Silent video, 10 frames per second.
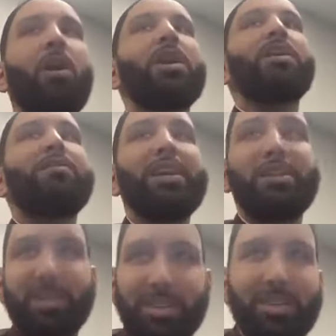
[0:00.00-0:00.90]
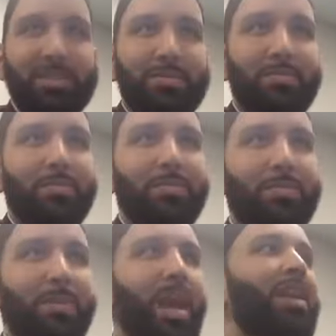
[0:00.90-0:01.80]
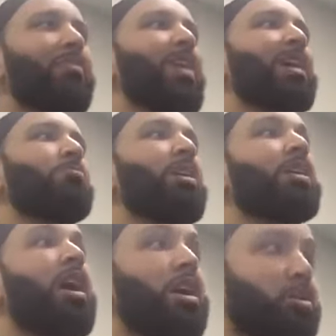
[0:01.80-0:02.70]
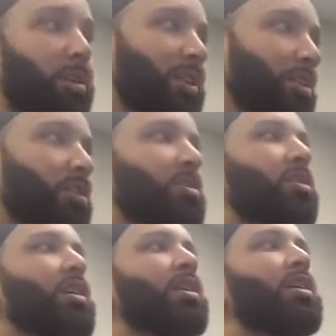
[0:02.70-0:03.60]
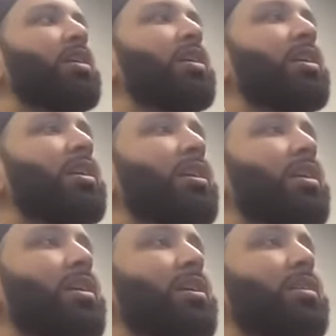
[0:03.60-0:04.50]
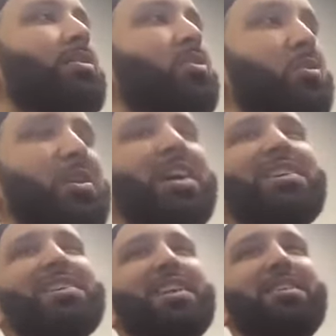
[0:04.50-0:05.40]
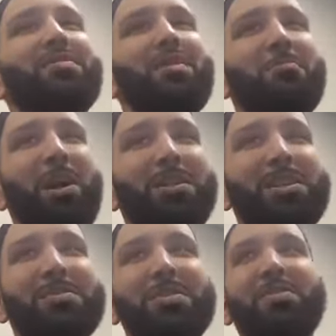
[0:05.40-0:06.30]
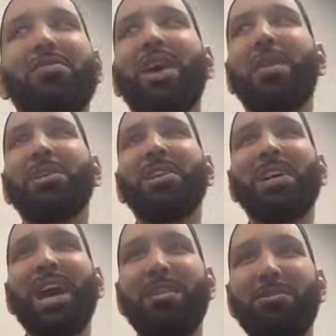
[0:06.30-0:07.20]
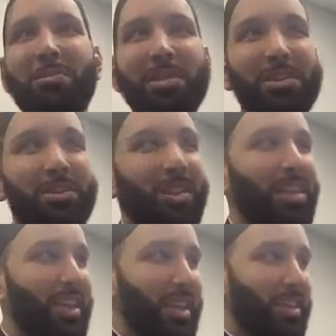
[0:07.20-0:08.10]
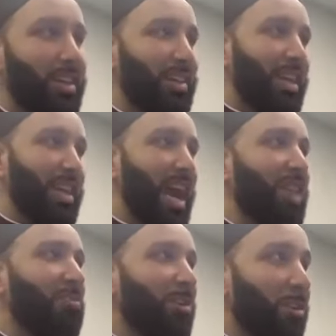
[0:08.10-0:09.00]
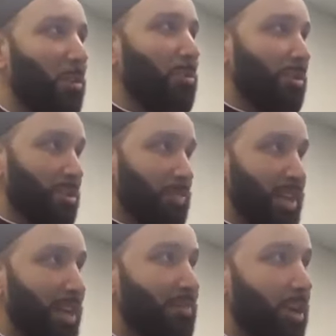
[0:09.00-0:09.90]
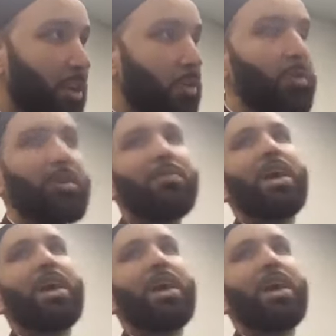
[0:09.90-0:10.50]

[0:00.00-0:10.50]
are innovations. And in fact, run contrary to the sunnah. The sunnah is that the f- relatives of the family gather with each, they, they, they, they, gather alone. They're to be left alone. In